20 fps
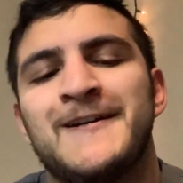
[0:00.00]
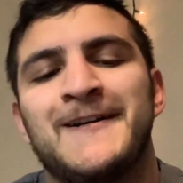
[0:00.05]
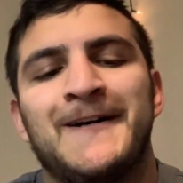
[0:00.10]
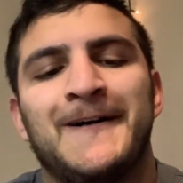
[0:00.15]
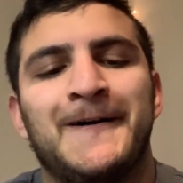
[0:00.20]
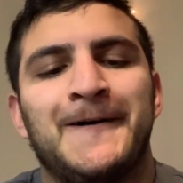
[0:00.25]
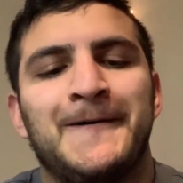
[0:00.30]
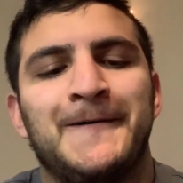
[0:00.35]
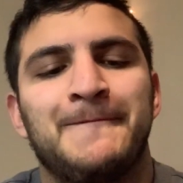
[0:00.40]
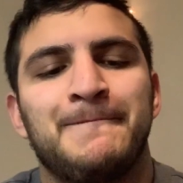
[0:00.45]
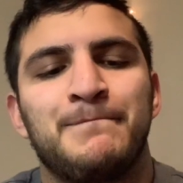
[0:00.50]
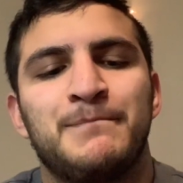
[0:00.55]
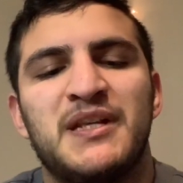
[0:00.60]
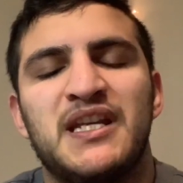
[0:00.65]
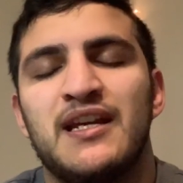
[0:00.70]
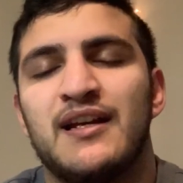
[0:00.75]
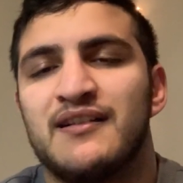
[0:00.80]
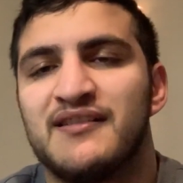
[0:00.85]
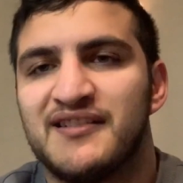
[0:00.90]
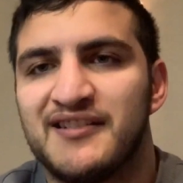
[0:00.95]
Um, he
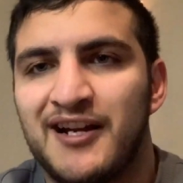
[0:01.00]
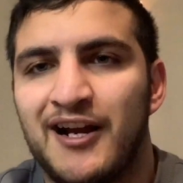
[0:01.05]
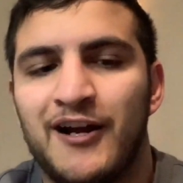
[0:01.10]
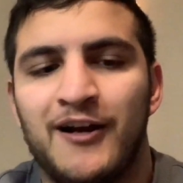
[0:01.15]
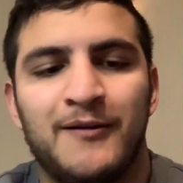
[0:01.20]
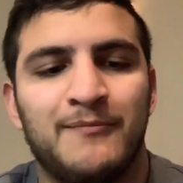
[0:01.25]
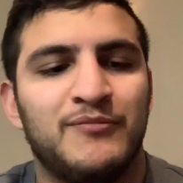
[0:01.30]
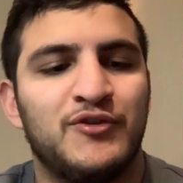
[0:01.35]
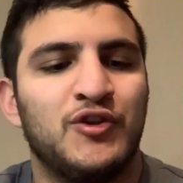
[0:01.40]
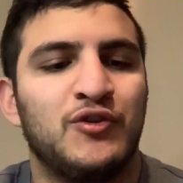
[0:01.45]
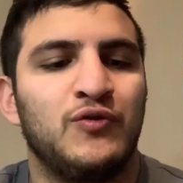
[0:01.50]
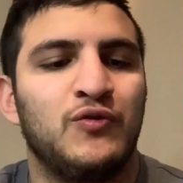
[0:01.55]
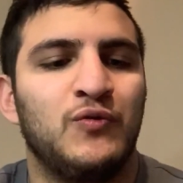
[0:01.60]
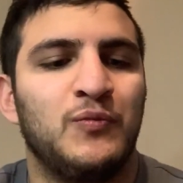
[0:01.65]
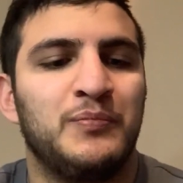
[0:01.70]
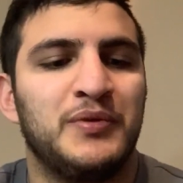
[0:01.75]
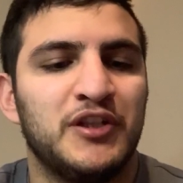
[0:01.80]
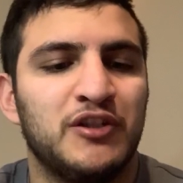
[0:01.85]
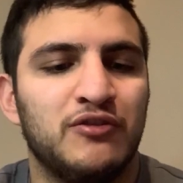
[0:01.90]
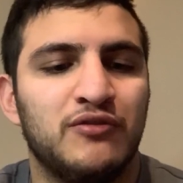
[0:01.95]
has time to
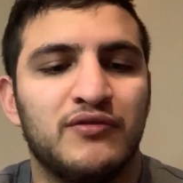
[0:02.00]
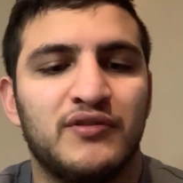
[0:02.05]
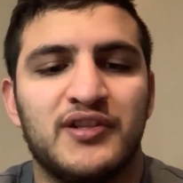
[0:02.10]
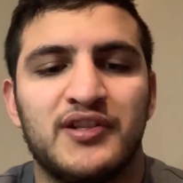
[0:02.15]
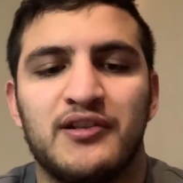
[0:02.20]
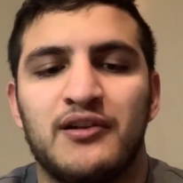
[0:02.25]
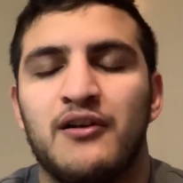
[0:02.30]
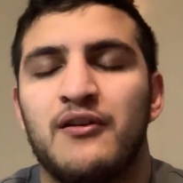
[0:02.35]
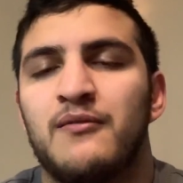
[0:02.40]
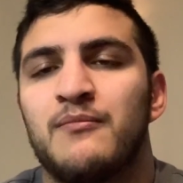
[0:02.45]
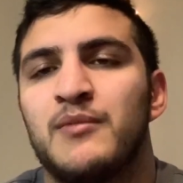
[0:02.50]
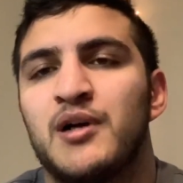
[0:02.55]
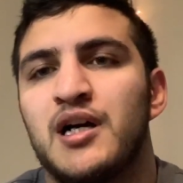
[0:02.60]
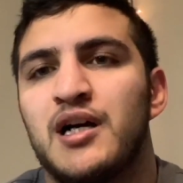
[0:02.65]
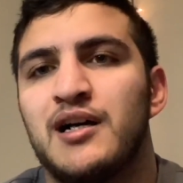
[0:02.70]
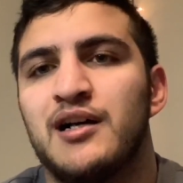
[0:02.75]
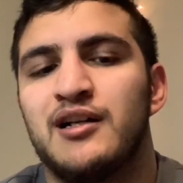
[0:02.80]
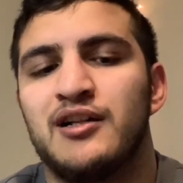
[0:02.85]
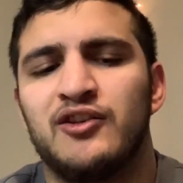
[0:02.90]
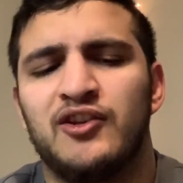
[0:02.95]
build some
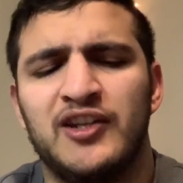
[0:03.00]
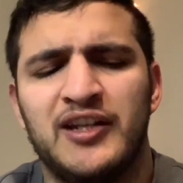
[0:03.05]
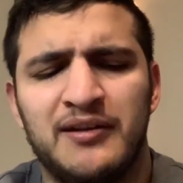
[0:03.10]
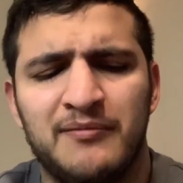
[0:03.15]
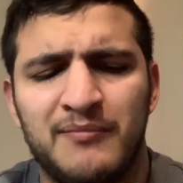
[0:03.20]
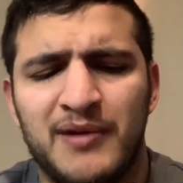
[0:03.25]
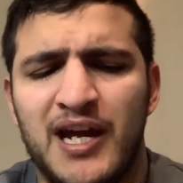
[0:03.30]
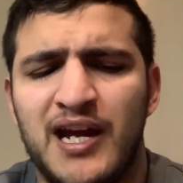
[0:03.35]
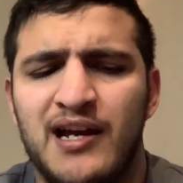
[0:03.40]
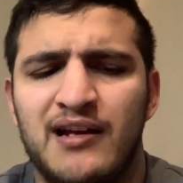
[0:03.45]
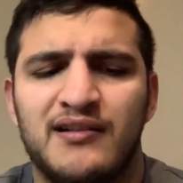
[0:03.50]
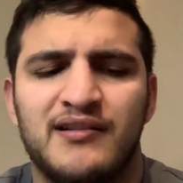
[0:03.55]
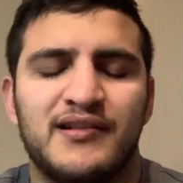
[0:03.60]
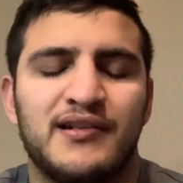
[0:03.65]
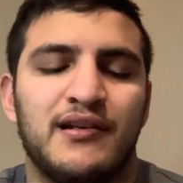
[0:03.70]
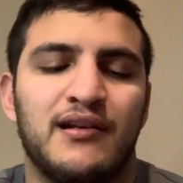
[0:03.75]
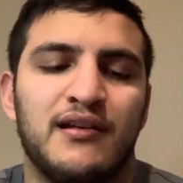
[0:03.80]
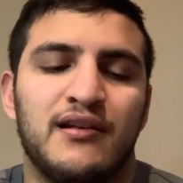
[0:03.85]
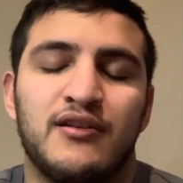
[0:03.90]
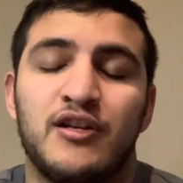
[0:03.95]
uh, lean mass,
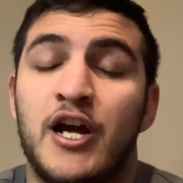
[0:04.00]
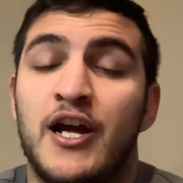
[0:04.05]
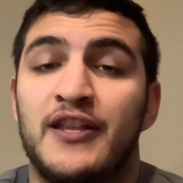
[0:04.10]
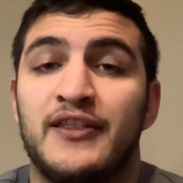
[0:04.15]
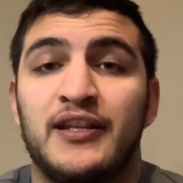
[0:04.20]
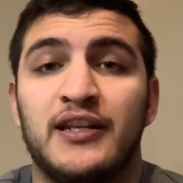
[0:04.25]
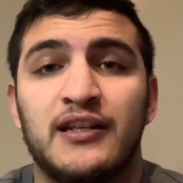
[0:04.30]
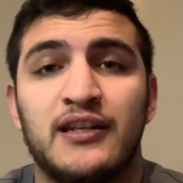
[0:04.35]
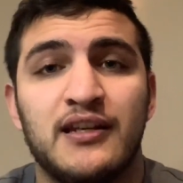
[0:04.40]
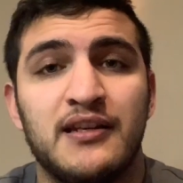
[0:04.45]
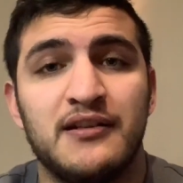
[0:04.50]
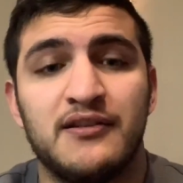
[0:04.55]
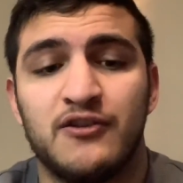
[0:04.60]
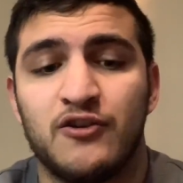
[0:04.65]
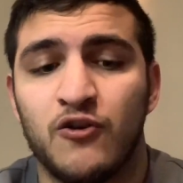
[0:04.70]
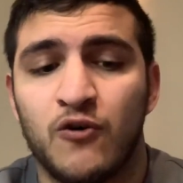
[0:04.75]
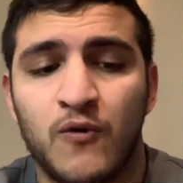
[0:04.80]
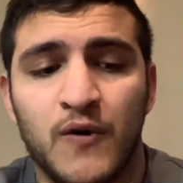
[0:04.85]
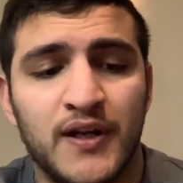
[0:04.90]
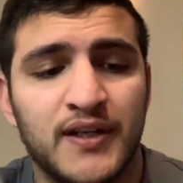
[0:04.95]
and I think he's
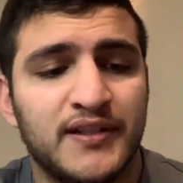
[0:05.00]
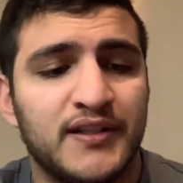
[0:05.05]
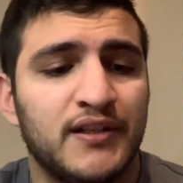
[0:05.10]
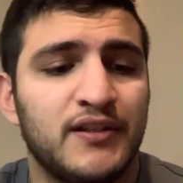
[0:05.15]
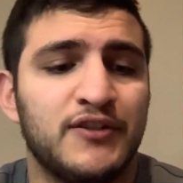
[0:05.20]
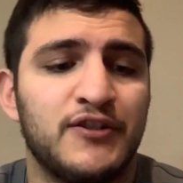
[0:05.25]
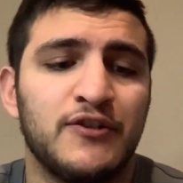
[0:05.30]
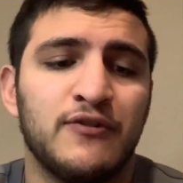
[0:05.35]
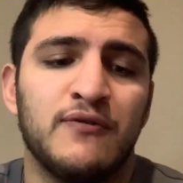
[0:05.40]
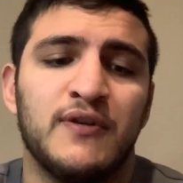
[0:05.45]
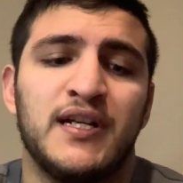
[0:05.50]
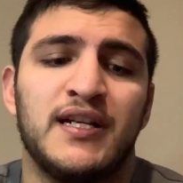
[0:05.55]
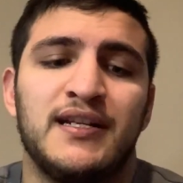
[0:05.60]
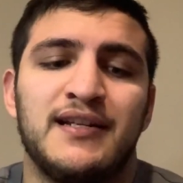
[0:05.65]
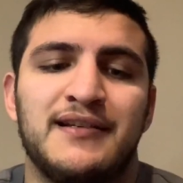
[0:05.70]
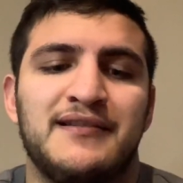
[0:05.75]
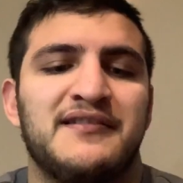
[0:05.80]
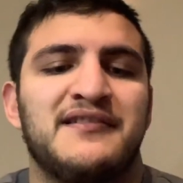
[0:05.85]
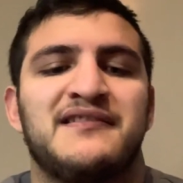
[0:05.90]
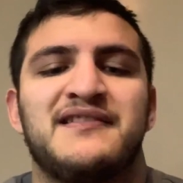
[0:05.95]
going to do it.
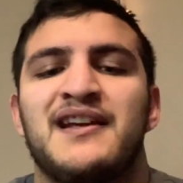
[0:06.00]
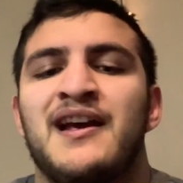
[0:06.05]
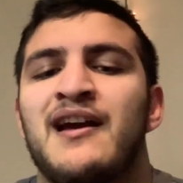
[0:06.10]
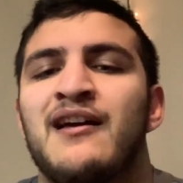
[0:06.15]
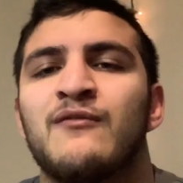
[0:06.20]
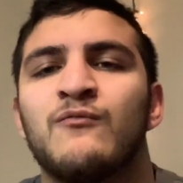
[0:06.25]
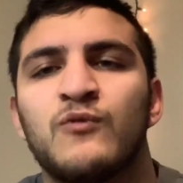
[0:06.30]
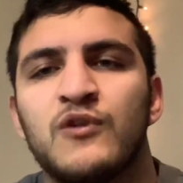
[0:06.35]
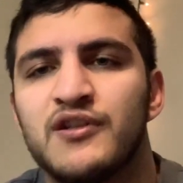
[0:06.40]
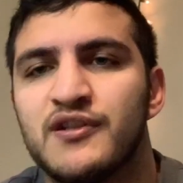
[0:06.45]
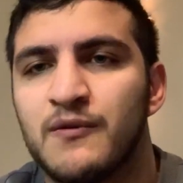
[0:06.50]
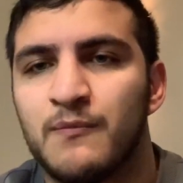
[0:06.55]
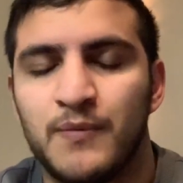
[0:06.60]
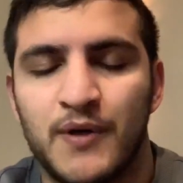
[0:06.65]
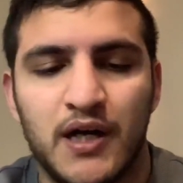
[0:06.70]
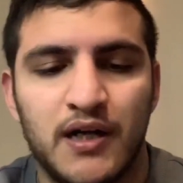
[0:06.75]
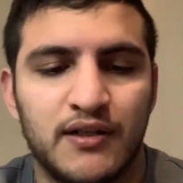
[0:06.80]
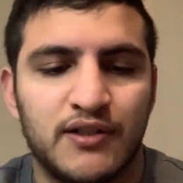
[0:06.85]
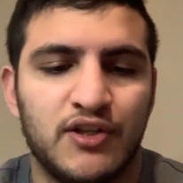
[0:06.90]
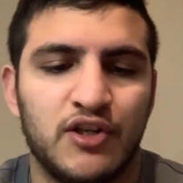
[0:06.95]
His dad was a
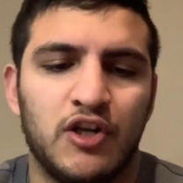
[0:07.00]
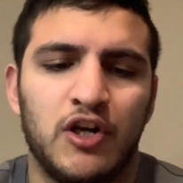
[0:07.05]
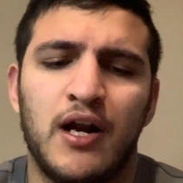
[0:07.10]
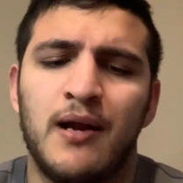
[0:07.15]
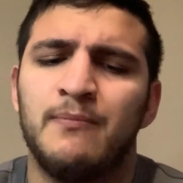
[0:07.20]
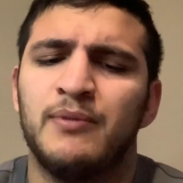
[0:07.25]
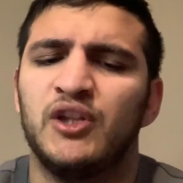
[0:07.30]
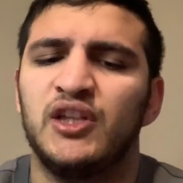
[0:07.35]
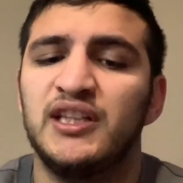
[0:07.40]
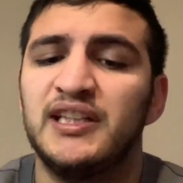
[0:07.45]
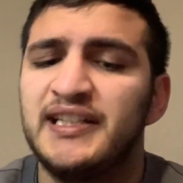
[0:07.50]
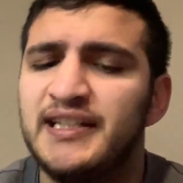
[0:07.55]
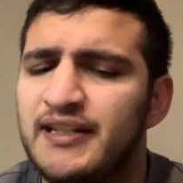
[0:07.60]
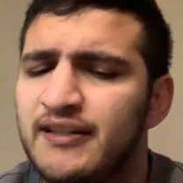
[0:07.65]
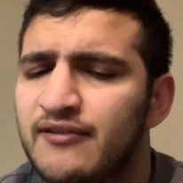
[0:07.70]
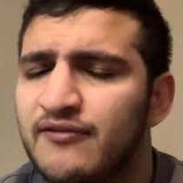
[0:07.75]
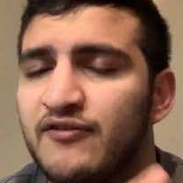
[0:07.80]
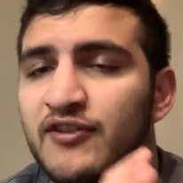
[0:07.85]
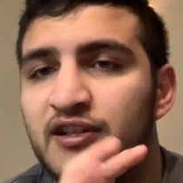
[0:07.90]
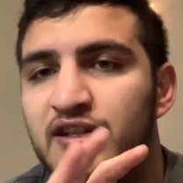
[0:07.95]
boxer. I
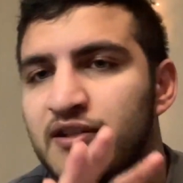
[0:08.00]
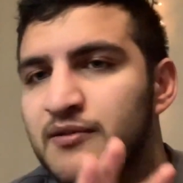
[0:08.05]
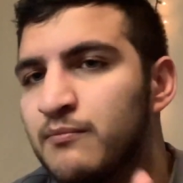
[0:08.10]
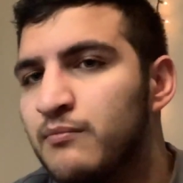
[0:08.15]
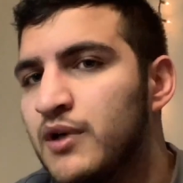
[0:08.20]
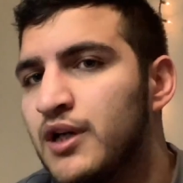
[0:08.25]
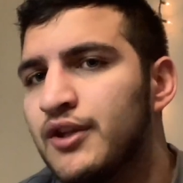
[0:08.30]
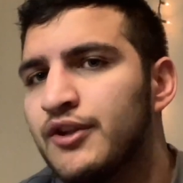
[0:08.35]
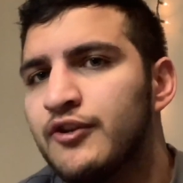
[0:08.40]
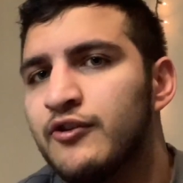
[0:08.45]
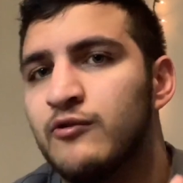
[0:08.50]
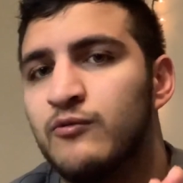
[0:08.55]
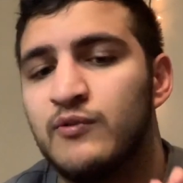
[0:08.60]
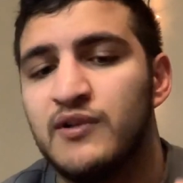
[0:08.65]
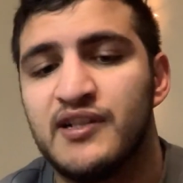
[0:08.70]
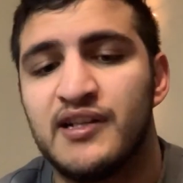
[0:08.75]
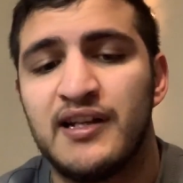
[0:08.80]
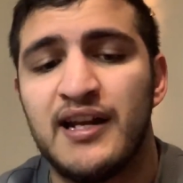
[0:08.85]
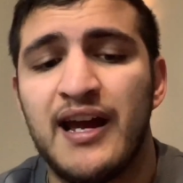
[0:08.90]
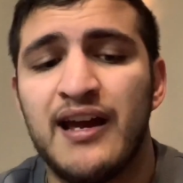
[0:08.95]
believe his mother
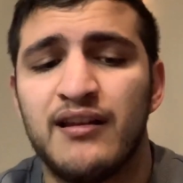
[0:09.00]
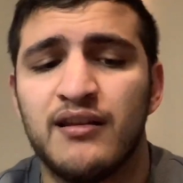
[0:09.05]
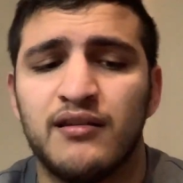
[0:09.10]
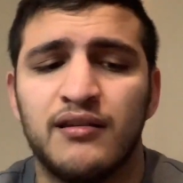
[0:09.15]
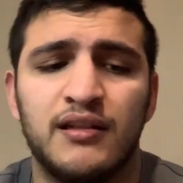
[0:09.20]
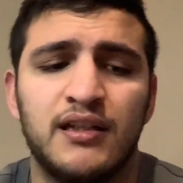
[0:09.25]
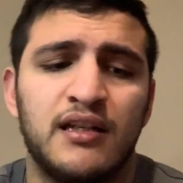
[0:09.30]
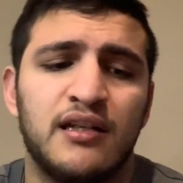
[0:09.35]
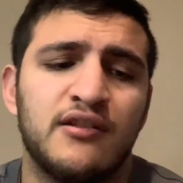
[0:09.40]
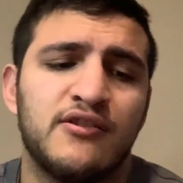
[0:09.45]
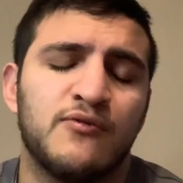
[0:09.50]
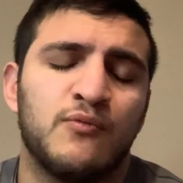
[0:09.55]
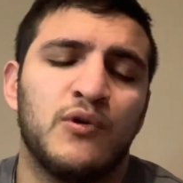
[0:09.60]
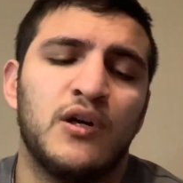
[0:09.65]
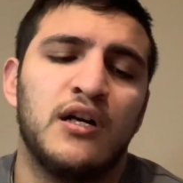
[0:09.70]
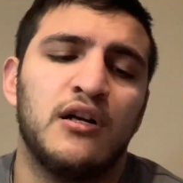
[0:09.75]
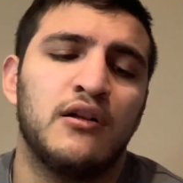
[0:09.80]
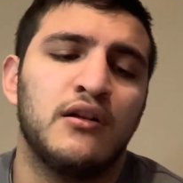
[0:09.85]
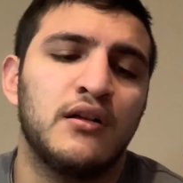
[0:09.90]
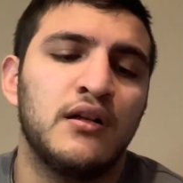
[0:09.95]
was an athlete as
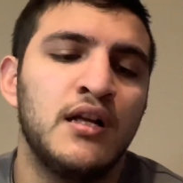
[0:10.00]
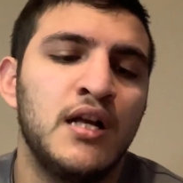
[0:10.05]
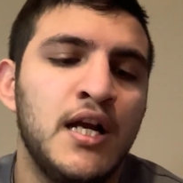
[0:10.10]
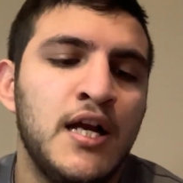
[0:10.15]
well.